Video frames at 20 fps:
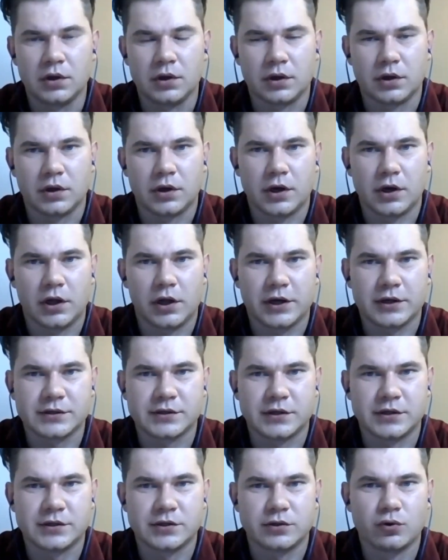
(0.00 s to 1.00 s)
Hey
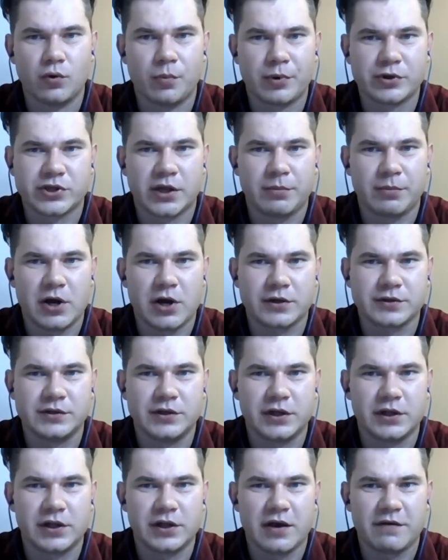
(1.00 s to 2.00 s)
Alex, is 2%
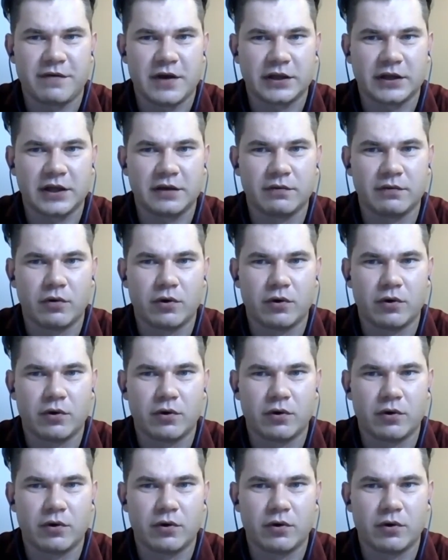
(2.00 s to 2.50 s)
minoxidil effective